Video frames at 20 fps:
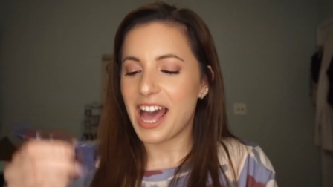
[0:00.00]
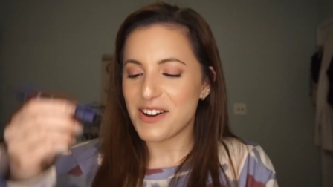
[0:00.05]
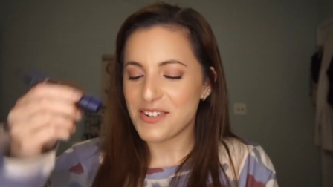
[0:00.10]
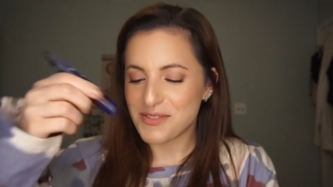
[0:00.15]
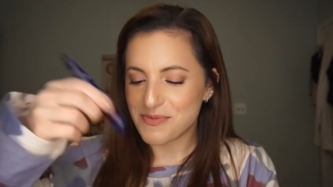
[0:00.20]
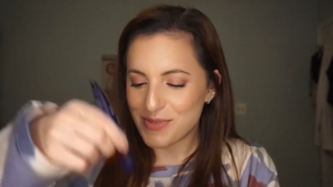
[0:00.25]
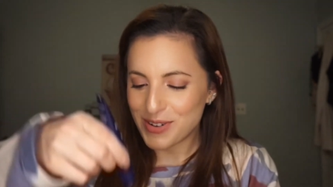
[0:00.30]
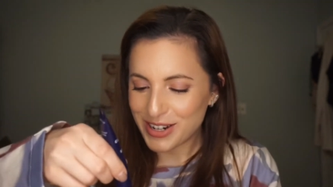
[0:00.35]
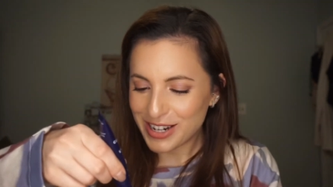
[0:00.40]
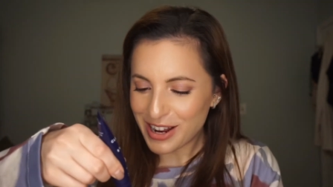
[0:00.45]
I
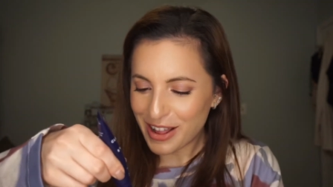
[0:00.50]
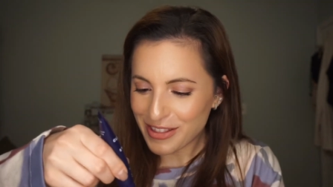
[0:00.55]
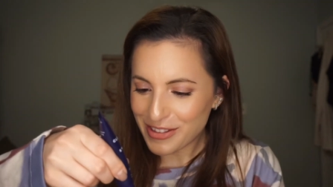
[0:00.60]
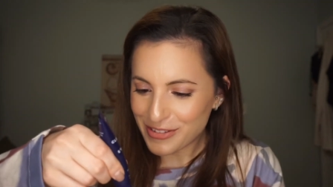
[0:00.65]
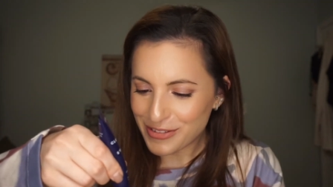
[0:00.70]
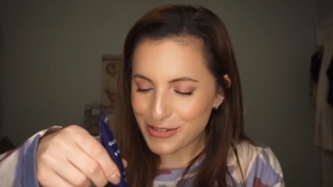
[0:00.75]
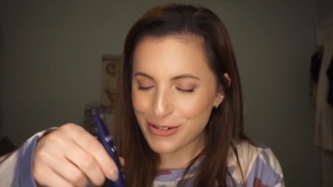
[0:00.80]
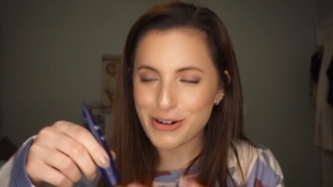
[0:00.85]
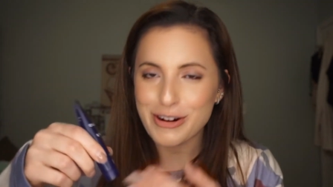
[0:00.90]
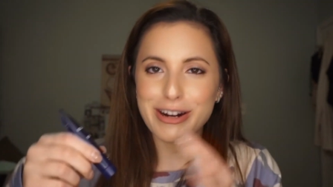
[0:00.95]
would put it on the
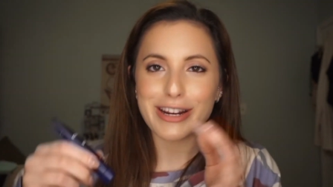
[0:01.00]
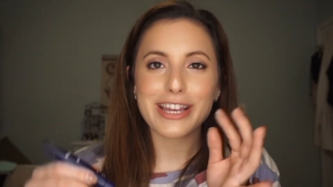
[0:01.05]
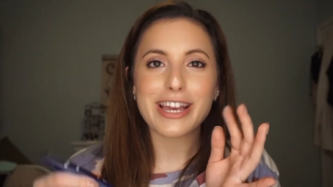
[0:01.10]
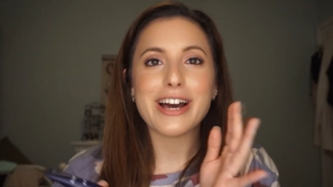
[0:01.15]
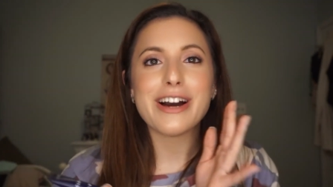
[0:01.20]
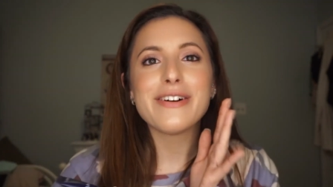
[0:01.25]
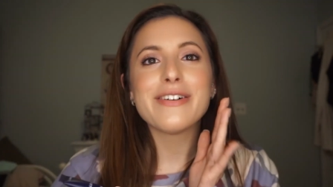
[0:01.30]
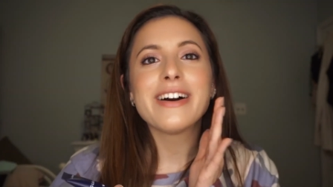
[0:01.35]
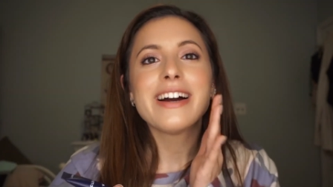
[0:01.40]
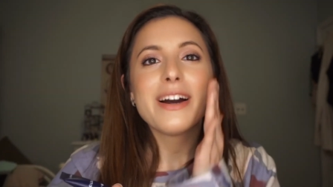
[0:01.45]

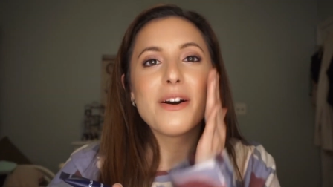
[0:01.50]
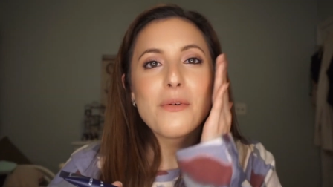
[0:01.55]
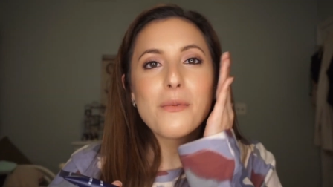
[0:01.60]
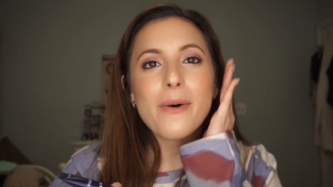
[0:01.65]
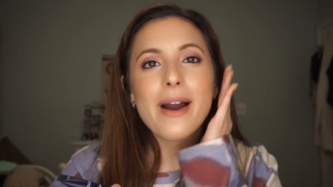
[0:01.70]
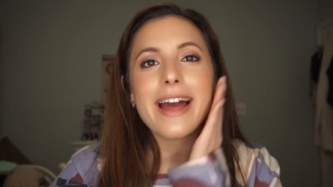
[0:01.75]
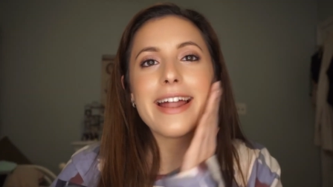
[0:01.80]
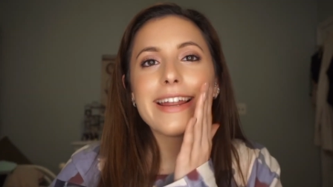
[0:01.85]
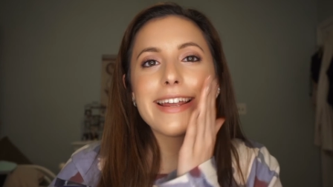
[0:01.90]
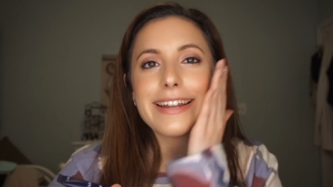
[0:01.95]
Foreo,
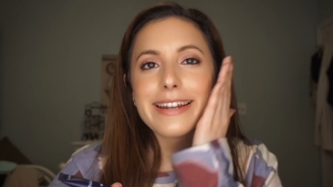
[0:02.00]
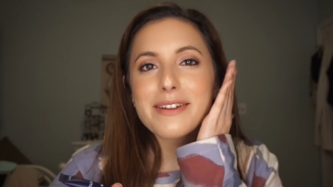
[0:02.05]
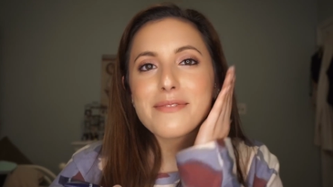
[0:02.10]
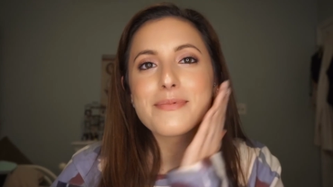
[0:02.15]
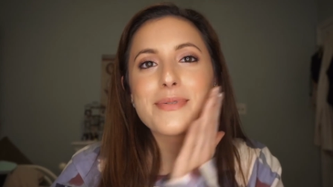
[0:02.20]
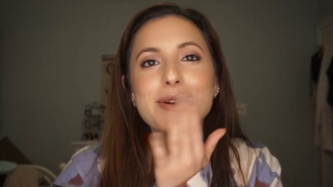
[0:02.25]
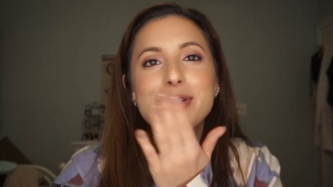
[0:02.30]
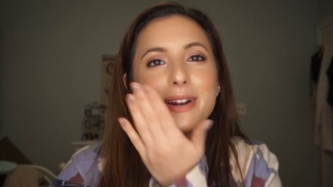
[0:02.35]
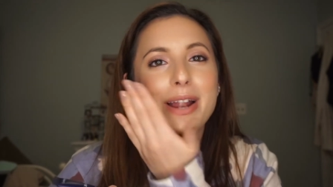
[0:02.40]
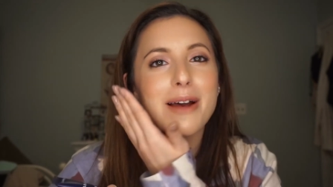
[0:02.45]
wet it,
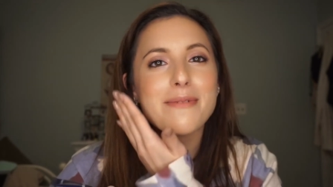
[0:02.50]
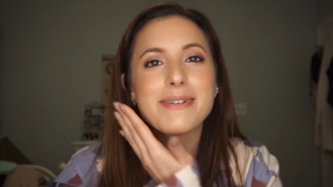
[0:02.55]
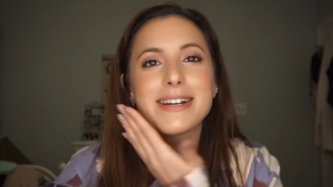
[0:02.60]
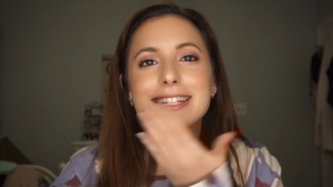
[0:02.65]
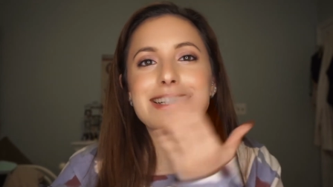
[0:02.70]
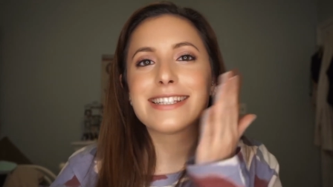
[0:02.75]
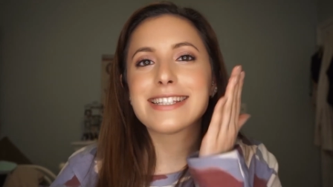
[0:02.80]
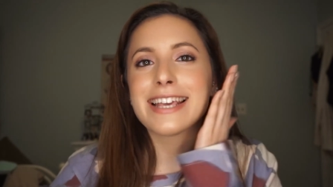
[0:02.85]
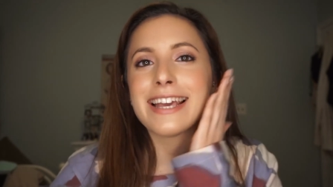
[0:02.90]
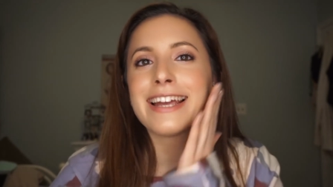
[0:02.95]
put it on my
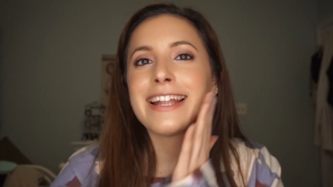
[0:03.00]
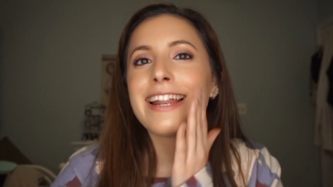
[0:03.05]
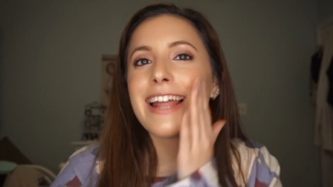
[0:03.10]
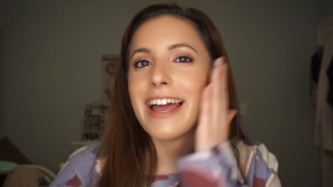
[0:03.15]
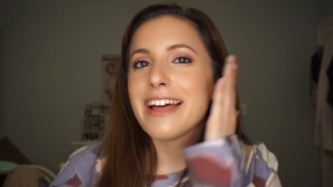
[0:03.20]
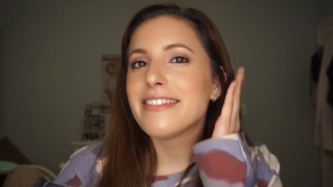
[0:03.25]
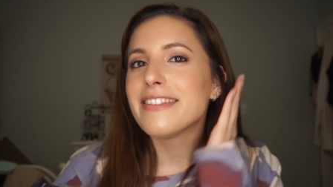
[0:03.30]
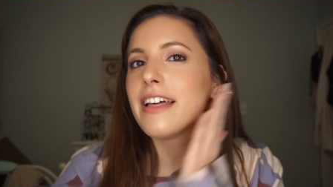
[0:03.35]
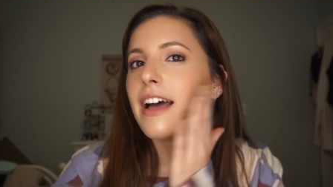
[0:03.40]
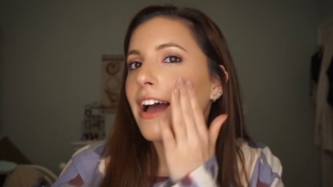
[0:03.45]
skin,
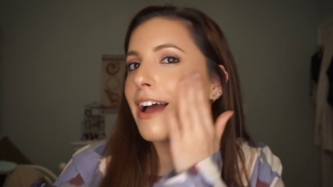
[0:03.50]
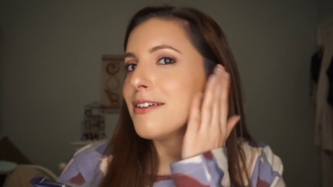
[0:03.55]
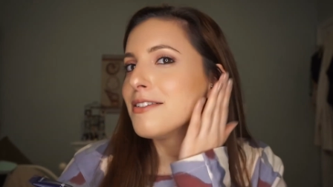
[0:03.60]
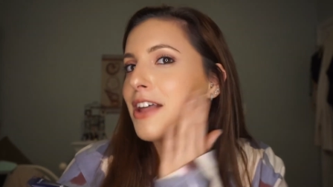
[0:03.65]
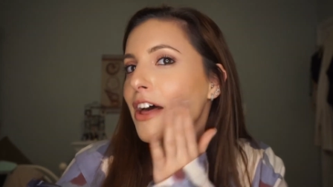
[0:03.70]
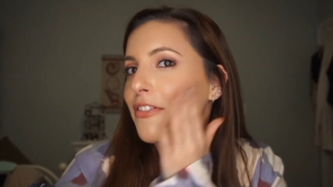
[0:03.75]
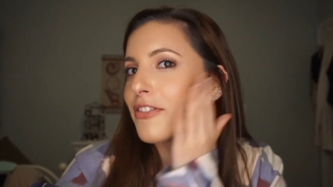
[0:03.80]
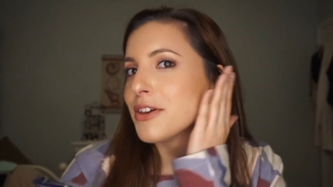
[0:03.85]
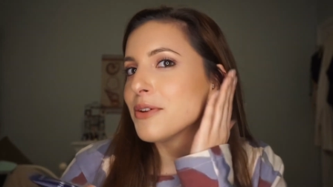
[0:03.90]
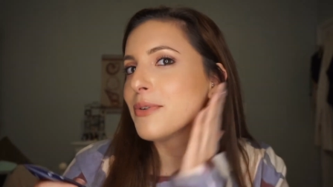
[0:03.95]
and uh,
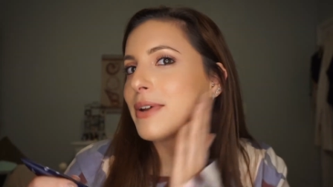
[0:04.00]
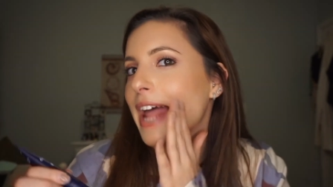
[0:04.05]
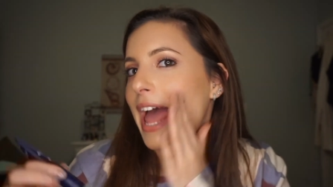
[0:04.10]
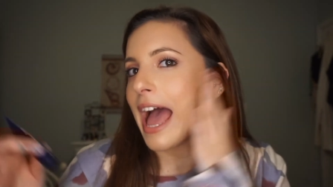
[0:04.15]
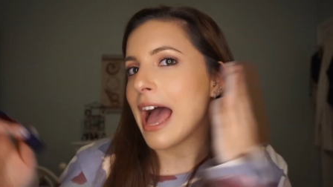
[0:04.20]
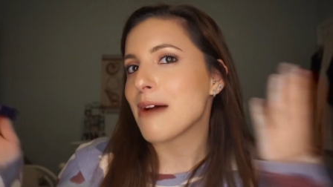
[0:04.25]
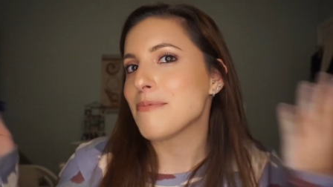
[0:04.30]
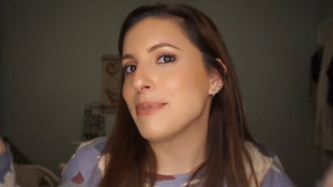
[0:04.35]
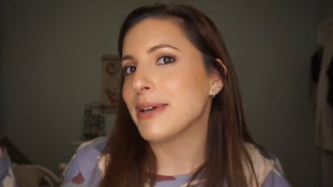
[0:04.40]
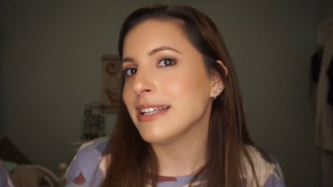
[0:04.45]
nothing would
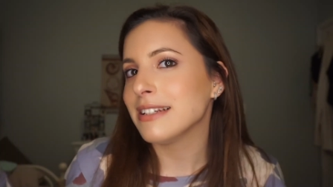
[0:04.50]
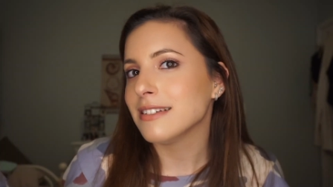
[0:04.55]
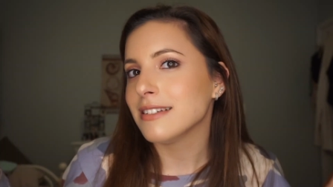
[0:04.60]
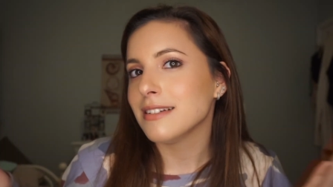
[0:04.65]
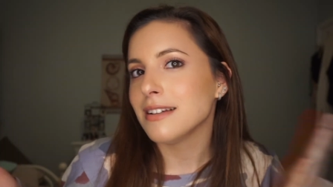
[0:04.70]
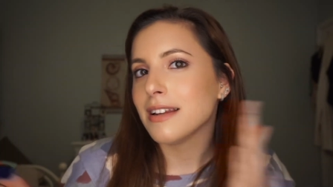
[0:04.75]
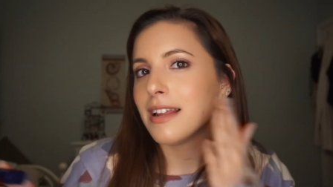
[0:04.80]
happen.